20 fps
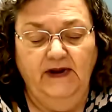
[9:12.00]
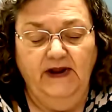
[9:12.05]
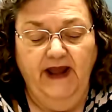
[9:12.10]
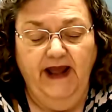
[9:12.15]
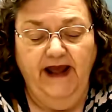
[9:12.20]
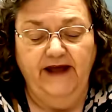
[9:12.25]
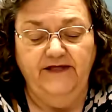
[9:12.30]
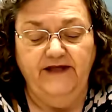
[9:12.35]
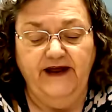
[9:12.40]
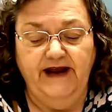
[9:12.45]

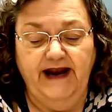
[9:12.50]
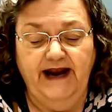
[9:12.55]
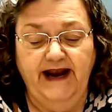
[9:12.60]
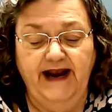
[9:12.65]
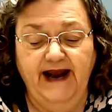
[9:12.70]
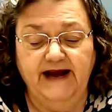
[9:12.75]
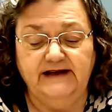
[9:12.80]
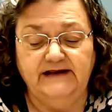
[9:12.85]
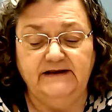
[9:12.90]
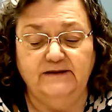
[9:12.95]
And the
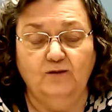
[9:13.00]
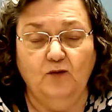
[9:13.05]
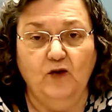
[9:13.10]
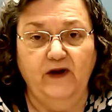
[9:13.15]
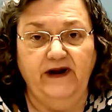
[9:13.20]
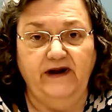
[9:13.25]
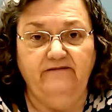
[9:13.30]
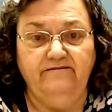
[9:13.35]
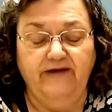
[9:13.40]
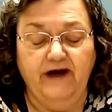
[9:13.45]
next
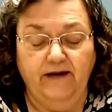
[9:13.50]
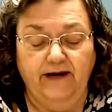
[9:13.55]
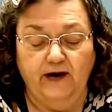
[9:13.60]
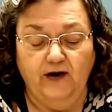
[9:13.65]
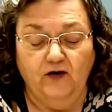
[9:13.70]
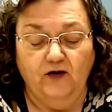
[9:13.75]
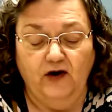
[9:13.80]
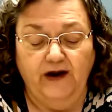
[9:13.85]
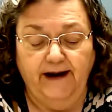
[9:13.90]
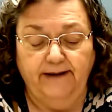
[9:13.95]
morning, very
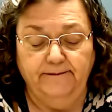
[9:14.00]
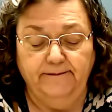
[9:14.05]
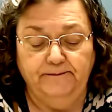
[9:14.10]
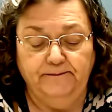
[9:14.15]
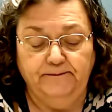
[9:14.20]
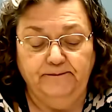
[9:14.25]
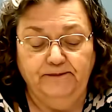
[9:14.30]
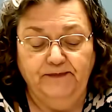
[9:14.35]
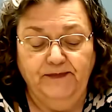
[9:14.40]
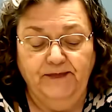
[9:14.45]
early,
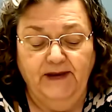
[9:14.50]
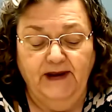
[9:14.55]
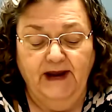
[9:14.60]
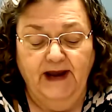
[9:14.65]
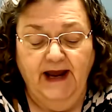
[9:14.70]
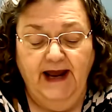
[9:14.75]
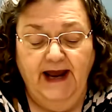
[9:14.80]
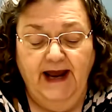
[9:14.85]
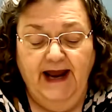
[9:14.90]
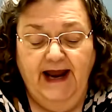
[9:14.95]

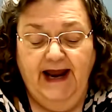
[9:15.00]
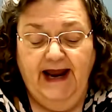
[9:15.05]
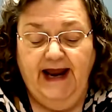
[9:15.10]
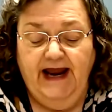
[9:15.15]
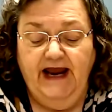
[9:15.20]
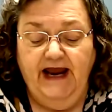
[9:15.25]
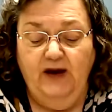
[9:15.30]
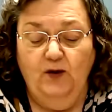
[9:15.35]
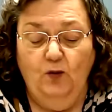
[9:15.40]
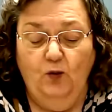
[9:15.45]

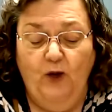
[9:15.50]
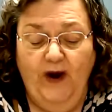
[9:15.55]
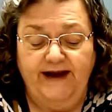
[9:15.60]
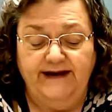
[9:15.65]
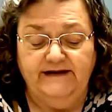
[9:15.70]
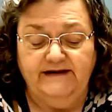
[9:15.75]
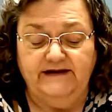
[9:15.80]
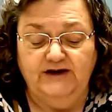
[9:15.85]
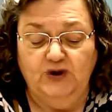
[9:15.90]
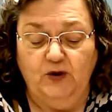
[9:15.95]
he
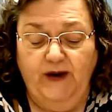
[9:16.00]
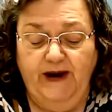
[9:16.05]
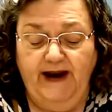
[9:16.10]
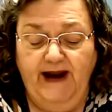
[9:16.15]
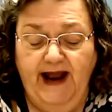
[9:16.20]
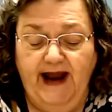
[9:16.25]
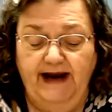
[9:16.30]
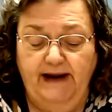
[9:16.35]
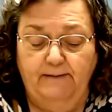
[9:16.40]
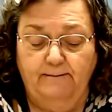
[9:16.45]
went to it
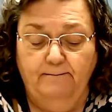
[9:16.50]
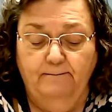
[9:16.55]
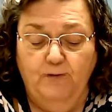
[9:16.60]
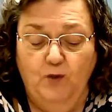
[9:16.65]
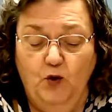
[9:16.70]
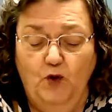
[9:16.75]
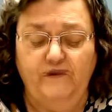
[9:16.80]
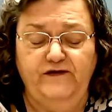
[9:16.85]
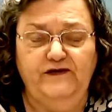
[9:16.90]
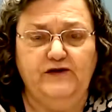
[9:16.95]
and he
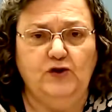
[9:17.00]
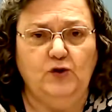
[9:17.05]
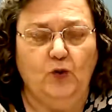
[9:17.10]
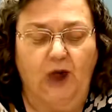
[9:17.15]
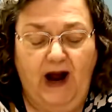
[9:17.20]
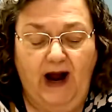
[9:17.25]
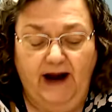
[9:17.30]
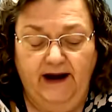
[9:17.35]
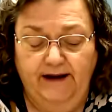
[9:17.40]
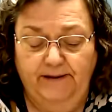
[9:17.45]
moved the
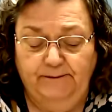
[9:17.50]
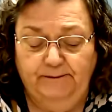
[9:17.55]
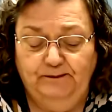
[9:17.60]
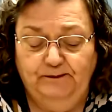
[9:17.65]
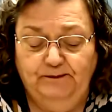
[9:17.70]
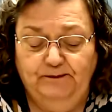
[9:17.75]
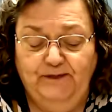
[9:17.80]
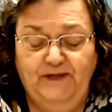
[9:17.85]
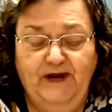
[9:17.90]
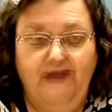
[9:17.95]
rock
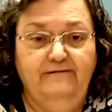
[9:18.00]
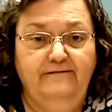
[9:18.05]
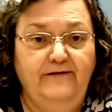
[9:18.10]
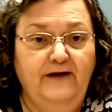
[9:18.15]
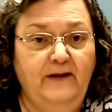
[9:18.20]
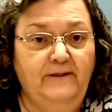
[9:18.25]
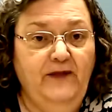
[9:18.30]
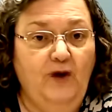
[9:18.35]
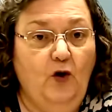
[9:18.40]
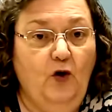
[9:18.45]

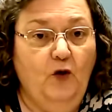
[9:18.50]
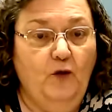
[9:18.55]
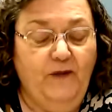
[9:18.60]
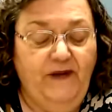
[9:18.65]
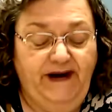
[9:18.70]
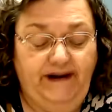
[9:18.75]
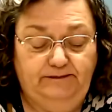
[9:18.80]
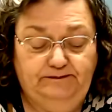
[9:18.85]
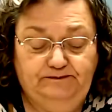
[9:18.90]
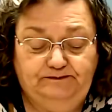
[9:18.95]
from the
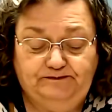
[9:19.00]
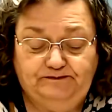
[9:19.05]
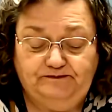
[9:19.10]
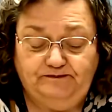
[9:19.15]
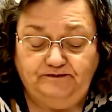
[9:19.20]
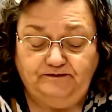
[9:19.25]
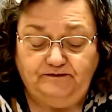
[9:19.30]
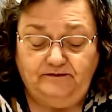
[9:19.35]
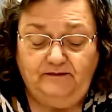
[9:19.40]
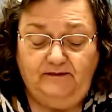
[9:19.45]
opening.
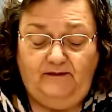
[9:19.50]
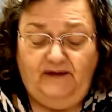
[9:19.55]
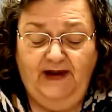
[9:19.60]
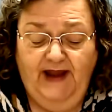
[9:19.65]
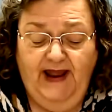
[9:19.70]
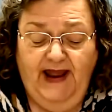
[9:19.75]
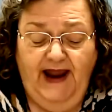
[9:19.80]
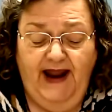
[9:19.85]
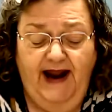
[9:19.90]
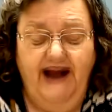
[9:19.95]

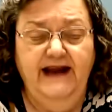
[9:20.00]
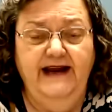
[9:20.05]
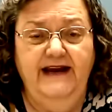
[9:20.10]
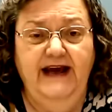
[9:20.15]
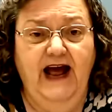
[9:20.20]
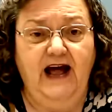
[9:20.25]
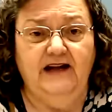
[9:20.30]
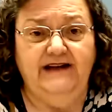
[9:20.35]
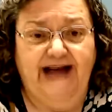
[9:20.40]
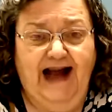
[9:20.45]
And he
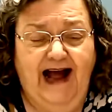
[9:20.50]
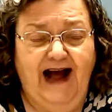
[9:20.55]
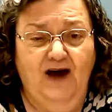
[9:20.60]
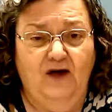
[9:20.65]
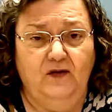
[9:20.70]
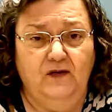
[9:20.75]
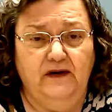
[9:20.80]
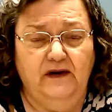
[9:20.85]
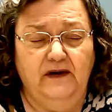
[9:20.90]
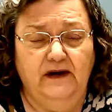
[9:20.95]
yelled
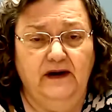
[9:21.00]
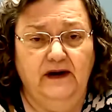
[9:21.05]
down.